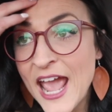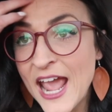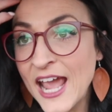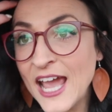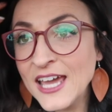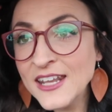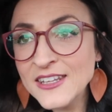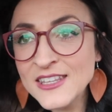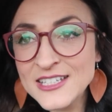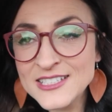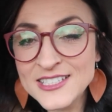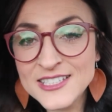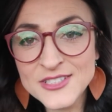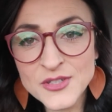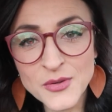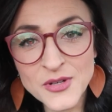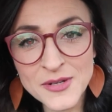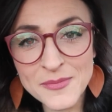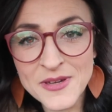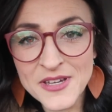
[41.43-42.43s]
And this
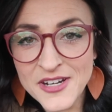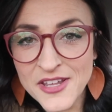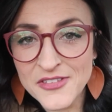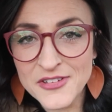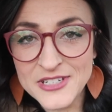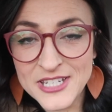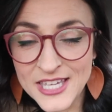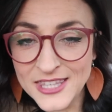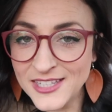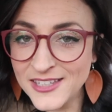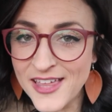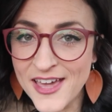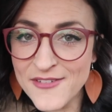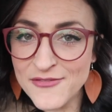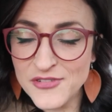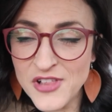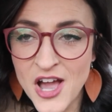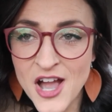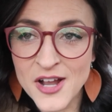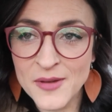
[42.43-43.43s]
is going to be another day in the
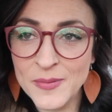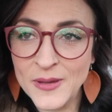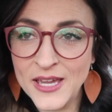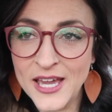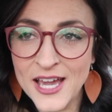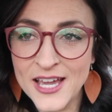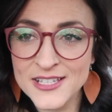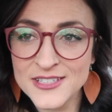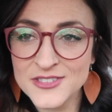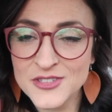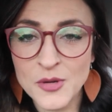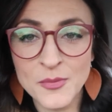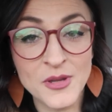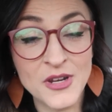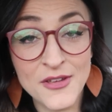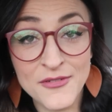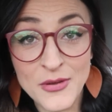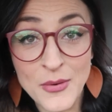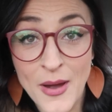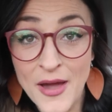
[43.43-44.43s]
life vlog because so
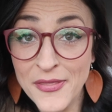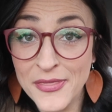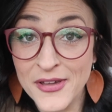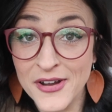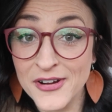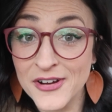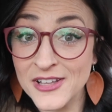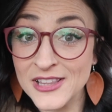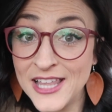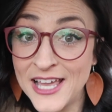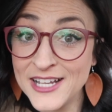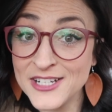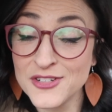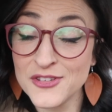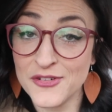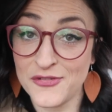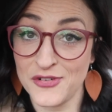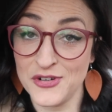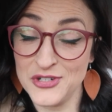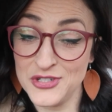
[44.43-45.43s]
many of you out there liked
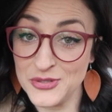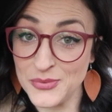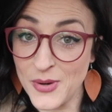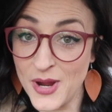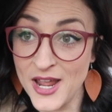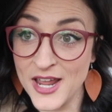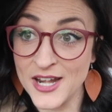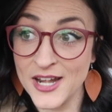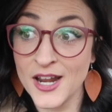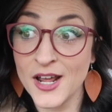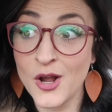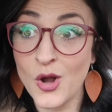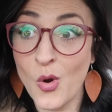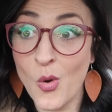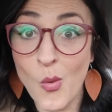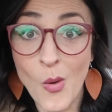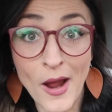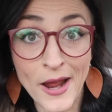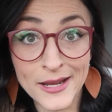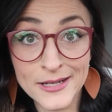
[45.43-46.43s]
the first one
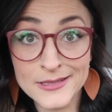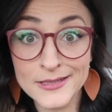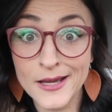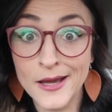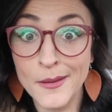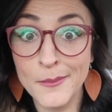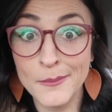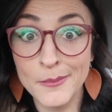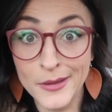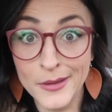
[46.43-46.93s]
quite a